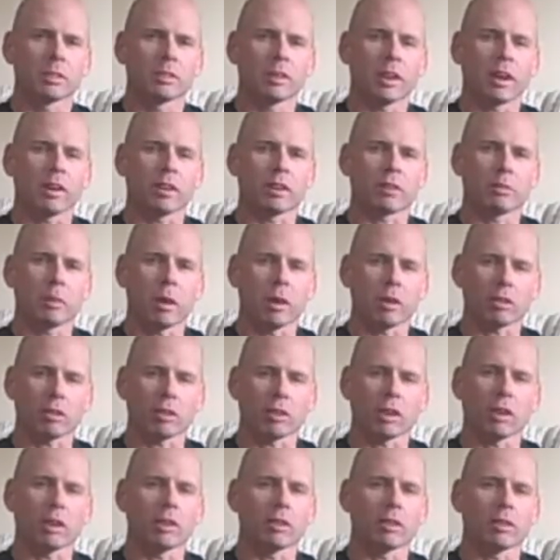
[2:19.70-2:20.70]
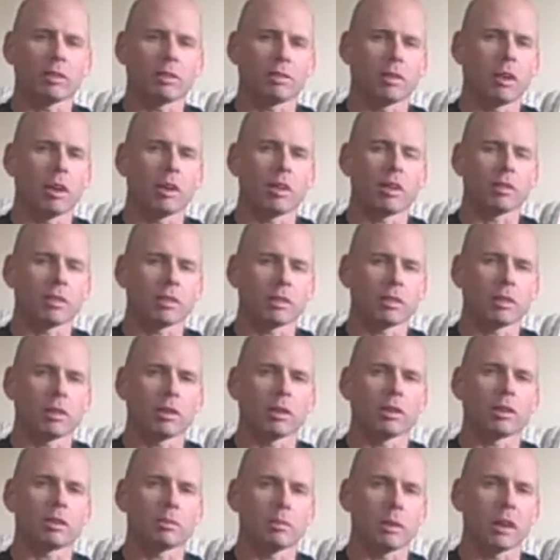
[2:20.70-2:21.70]
of how especially his father
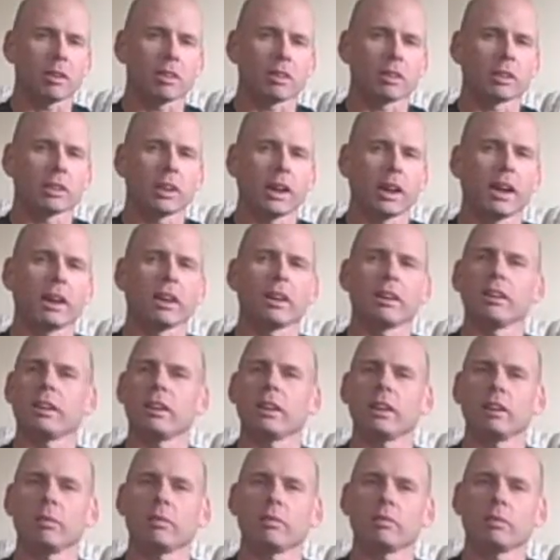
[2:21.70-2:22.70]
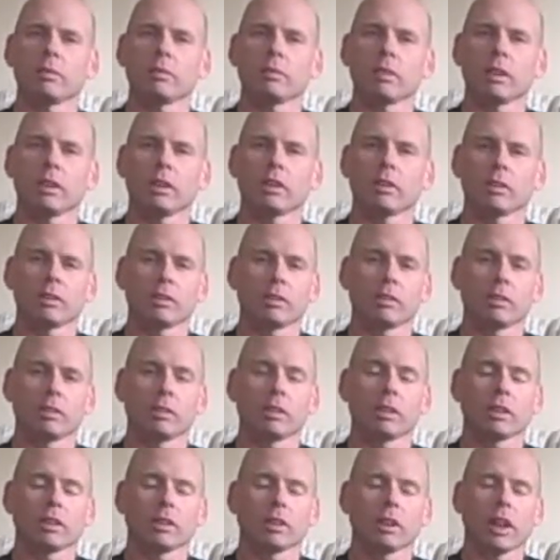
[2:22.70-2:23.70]
saw a special talent in him, and it's
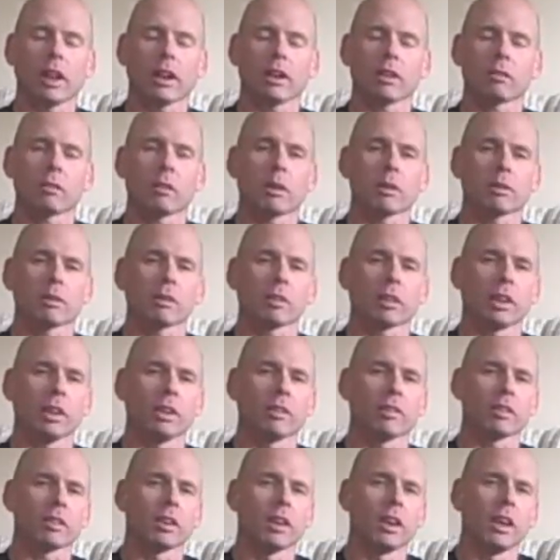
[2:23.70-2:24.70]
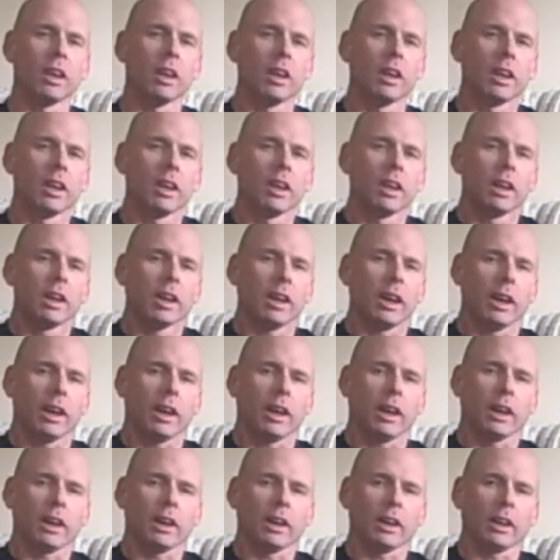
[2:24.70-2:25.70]
a lot of special gifts.
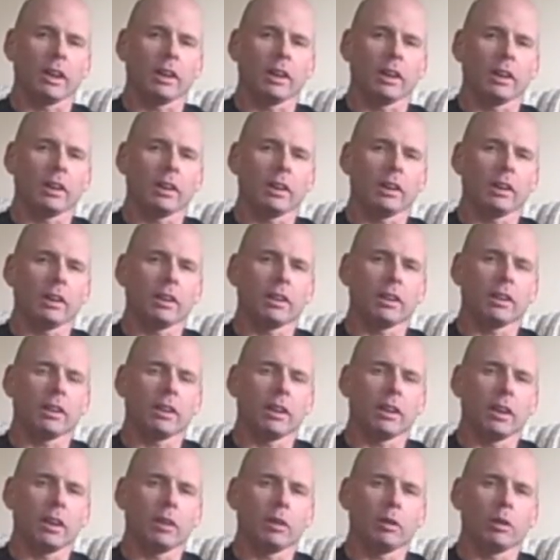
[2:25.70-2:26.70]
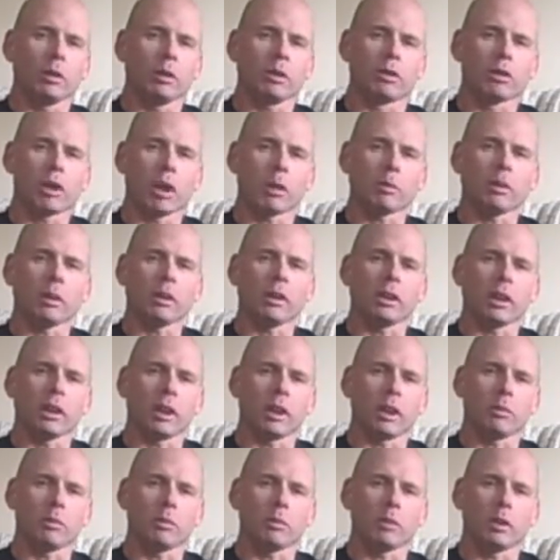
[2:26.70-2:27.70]
And it was drummed into
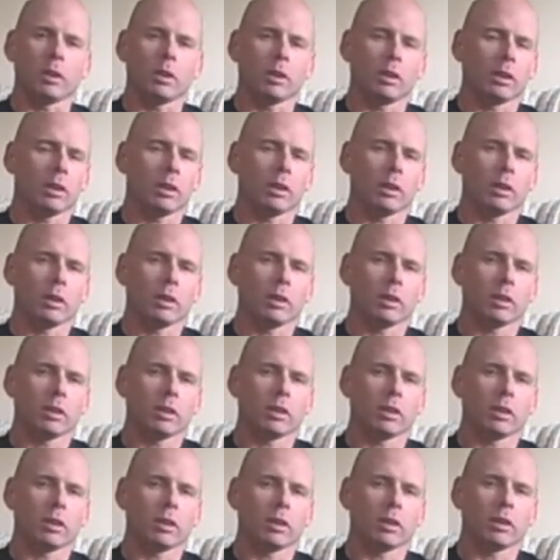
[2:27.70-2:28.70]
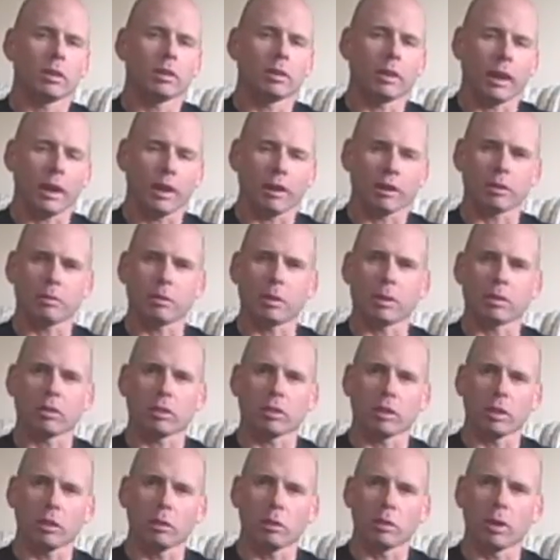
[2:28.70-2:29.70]
him of how
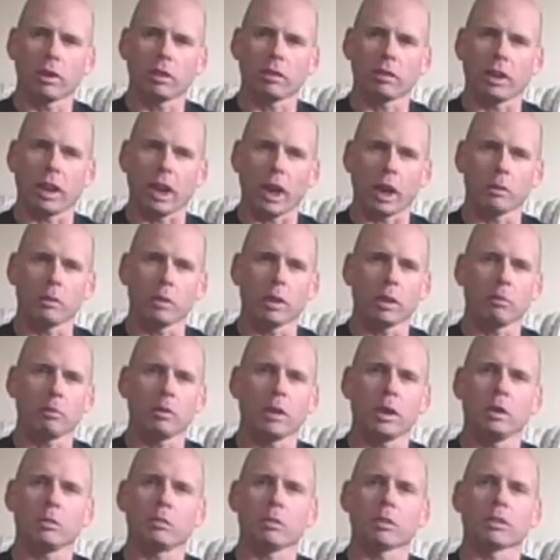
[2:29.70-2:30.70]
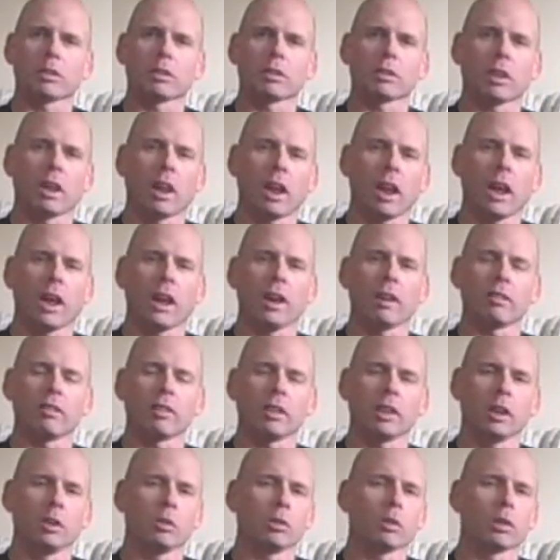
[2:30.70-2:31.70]
special he was and how many people's
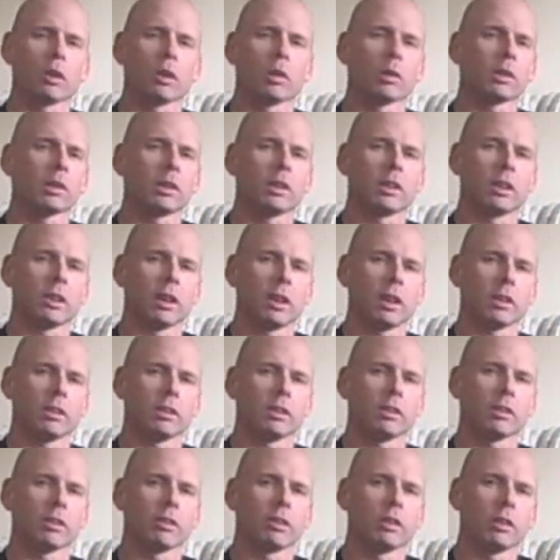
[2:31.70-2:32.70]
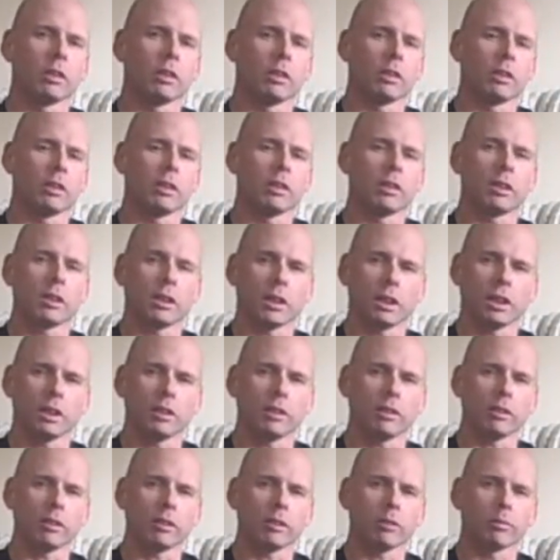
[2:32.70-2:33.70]
lives he was going to touch and
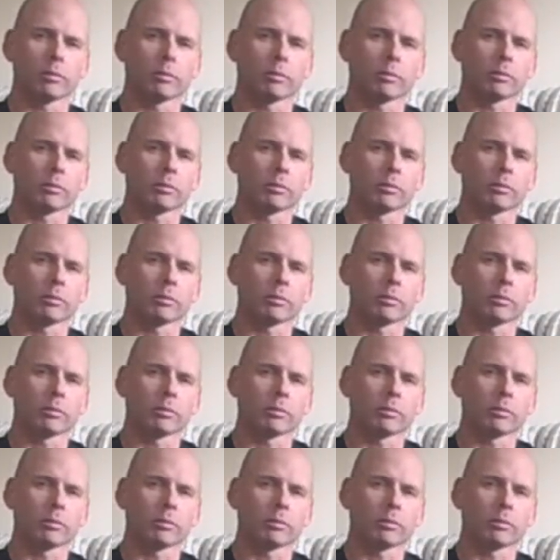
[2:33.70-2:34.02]
change.